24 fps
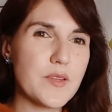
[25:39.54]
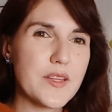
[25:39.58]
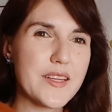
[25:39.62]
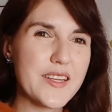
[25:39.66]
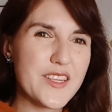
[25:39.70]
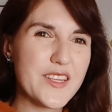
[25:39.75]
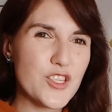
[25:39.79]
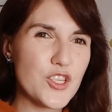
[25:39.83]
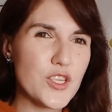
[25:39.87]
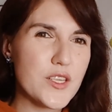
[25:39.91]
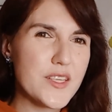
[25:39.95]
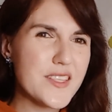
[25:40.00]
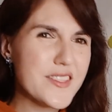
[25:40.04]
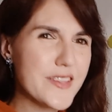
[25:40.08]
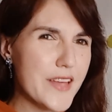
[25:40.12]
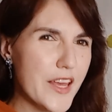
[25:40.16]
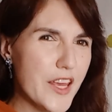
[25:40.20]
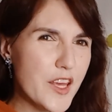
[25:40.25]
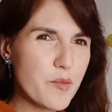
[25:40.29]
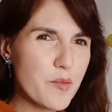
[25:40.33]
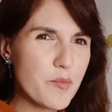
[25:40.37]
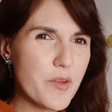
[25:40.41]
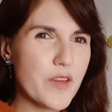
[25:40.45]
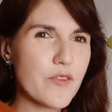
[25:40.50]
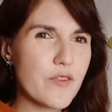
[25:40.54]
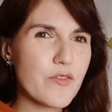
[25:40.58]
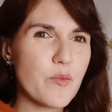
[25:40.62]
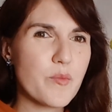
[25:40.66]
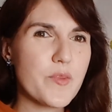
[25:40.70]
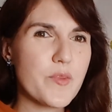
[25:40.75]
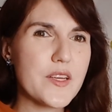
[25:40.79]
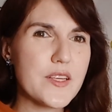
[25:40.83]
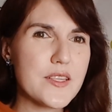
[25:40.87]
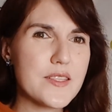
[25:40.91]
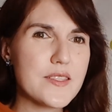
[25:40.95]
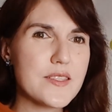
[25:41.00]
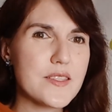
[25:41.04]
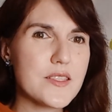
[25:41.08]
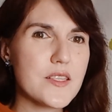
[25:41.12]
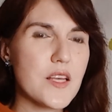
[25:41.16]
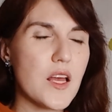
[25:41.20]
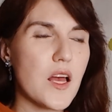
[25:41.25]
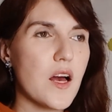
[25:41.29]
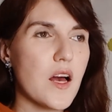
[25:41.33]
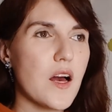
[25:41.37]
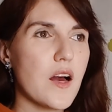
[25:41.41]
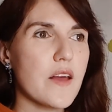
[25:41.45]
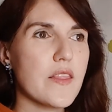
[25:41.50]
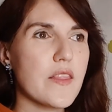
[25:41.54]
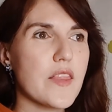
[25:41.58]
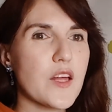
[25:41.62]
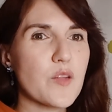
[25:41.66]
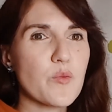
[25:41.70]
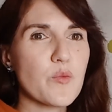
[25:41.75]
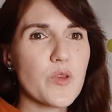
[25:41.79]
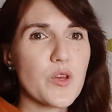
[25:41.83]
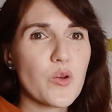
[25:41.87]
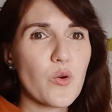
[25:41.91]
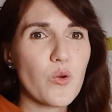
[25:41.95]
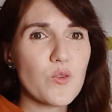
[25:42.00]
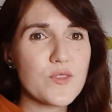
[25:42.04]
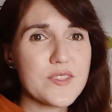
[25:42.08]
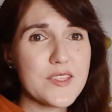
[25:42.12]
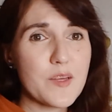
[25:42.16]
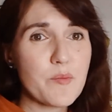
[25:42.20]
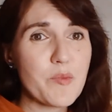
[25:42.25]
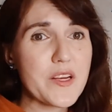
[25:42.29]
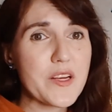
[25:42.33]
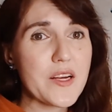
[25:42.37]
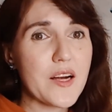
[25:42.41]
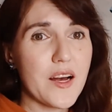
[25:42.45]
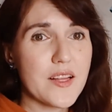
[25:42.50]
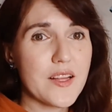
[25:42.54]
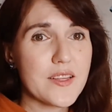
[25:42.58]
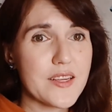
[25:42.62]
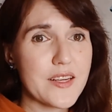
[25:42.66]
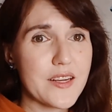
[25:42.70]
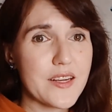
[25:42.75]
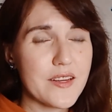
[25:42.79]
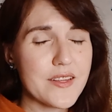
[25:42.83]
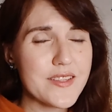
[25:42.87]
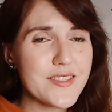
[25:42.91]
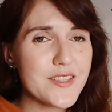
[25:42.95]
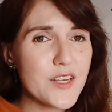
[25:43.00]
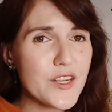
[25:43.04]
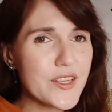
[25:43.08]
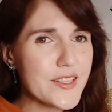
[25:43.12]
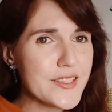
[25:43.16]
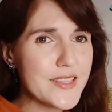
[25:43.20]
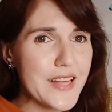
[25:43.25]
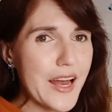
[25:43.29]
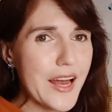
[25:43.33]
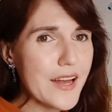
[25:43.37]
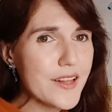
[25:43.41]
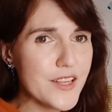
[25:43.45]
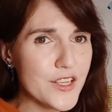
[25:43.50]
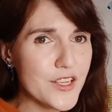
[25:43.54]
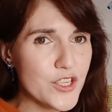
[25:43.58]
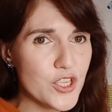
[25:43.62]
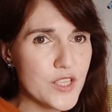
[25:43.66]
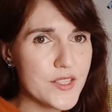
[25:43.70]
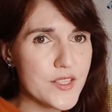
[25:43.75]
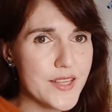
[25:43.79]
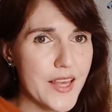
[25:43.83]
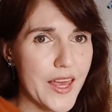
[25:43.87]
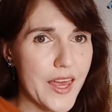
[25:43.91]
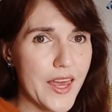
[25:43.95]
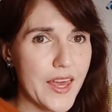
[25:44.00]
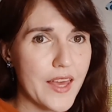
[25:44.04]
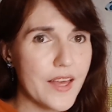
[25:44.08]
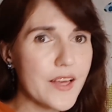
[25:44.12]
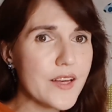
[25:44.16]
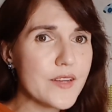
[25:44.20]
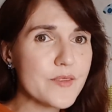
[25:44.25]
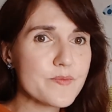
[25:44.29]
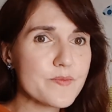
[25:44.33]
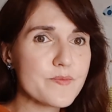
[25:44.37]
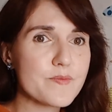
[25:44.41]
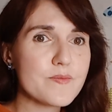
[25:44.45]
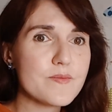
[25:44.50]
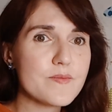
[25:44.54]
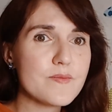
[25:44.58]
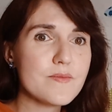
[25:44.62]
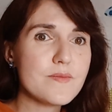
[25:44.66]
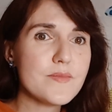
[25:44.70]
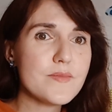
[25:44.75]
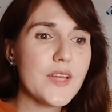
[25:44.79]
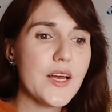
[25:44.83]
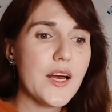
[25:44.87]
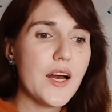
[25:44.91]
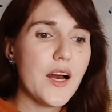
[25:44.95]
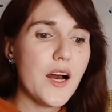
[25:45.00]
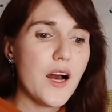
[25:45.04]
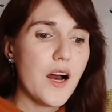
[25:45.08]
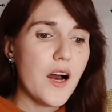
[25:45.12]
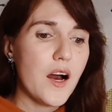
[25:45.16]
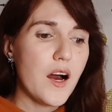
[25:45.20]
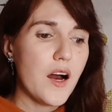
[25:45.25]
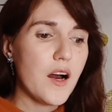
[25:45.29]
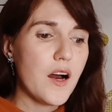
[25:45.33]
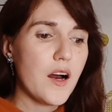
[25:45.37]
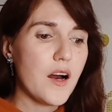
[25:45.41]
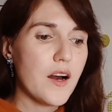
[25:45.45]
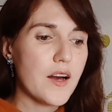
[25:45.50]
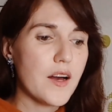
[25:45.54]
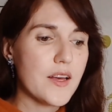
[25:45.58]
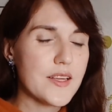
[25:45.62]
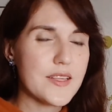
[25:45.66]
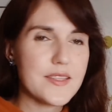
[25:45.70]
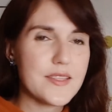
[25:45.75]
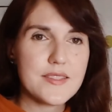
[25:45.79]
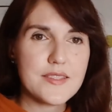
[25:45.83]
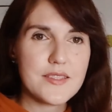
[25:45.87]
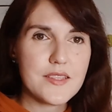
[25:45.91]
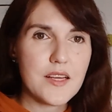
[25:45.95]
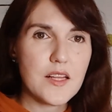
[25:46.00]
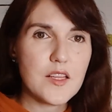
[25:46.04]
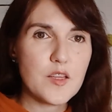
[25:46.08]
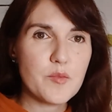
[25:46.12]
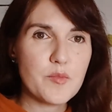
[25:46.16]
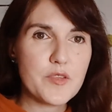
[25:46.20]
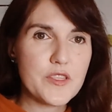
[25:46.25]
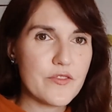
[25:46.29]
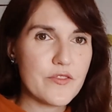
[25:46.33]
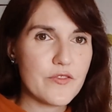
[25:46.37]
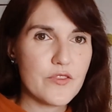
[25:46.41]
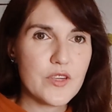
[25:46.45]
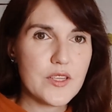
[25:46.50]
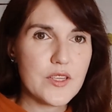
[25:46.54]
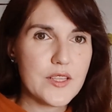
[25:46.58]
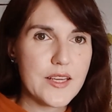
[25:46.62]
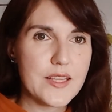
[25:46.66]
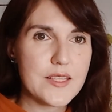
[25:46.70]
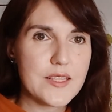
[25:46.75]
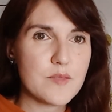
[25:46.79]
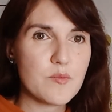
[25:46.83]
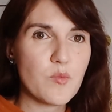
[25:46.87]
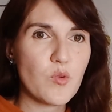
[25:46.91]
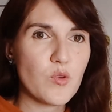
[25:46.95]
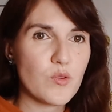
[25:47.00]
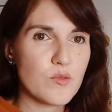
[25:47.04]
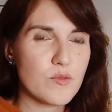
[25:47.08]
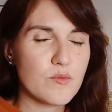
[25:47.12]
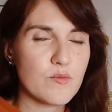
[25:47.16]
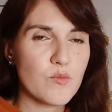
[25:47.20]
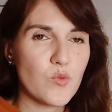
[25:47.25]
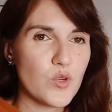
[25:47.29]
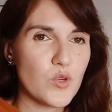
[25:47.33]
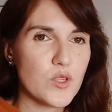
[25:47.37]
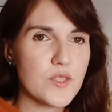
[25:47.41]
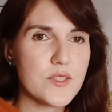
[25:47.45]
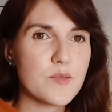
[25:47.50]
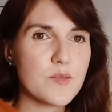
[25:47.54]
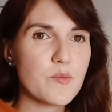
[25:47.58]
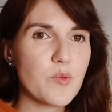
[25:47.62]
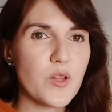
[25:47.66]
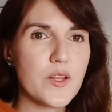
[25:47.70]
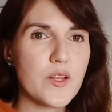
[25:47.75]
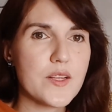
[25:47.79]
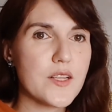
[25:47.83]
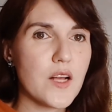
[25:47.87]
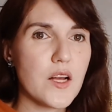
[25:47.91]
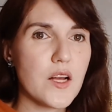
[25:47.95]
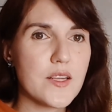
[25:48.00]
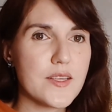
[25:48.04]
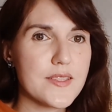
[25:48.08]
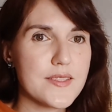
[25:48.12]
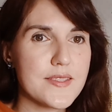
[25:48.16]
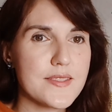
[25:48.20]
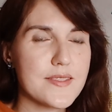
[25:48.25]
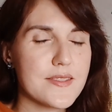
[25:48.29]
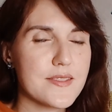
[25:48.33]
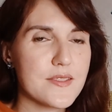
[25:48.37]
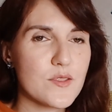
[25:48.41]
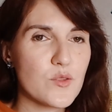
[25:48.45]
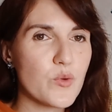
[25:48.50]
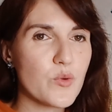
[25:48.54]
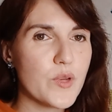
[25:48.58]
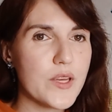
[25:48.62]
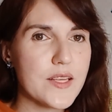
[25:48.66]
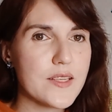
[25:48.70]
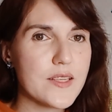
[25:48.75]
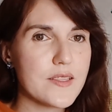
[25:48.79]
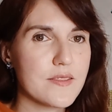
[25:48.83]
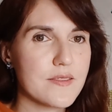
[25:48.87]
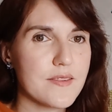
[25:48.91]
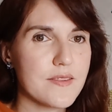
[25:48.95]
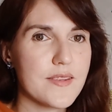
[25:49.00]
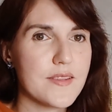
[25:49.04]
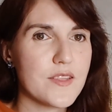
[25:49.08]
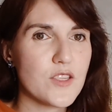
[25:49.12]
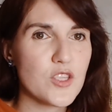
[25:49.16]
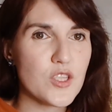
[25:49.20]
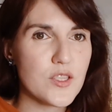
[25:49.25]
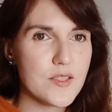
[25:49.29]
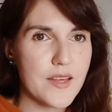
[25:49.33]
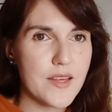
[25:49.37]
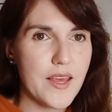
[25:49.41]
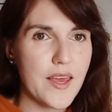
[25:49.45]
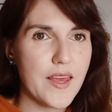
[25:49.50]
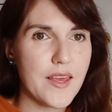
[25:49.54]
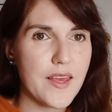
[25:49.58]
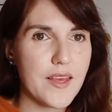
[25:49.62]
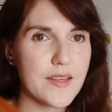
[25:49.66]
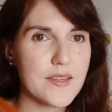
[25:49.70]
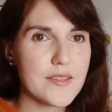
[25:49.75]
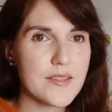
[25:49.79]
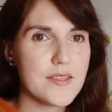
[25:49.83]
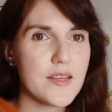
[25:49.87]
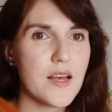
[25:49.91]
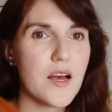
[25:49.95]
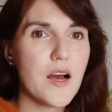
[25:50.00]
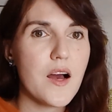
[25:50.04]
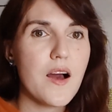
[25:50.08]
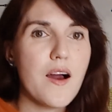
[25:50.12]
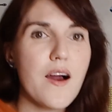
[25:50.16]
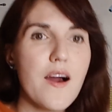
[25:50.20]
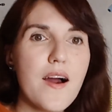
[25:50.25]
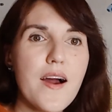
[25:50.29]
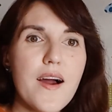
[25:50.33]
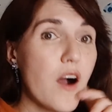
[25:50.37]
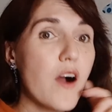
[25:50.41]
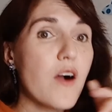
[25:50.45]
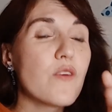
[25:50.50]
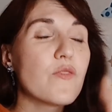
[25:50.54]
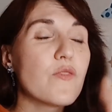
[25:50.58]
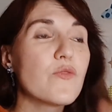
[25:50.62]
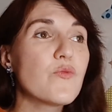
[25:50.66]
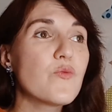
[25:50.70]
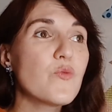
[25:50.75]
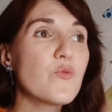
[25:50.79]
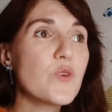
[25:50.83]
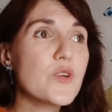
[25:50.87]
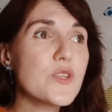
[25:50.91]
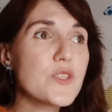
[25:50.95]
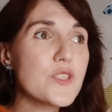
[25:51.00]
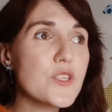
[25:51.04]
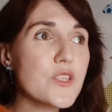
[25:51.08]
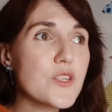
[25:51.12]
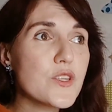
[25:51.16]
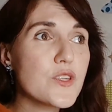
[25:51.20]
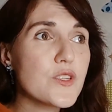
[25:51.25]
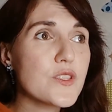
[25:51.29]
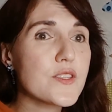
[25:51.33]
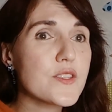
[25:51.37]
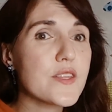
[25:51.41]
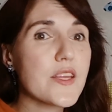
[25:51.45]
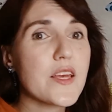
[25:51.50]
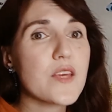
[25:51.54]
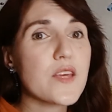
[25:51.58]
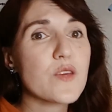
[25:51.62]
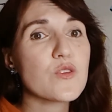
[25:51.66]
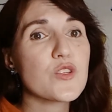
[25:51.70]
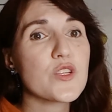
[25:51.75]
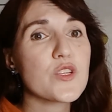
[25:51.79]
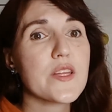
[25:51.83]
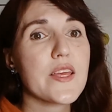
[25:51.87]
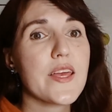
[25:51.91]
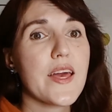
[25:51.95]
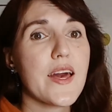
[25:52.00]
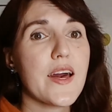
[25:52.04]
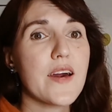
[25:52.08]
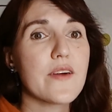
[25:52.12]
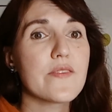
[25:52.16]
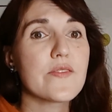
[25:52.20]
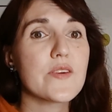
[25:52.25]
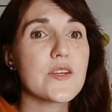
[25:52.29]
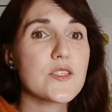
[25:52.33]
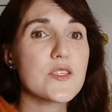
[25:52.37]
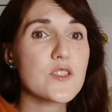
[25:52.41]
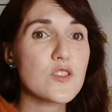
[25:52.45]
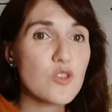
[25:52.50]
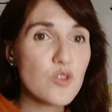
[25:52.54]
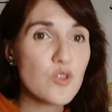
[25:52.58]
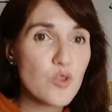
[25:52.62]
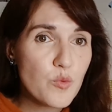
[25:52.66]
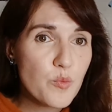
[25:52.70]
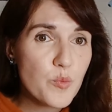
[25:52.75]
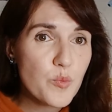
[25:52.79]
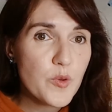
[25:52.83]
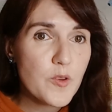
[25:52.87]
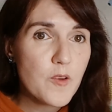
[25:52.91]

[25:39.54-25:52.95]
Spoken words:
cheesecake made from this that we call zapikanka. It's not exactly a cheesecake. It's a little bit different. Like it's more simple and not as sweet as the cheesecake is. For dinners, they usually have a soup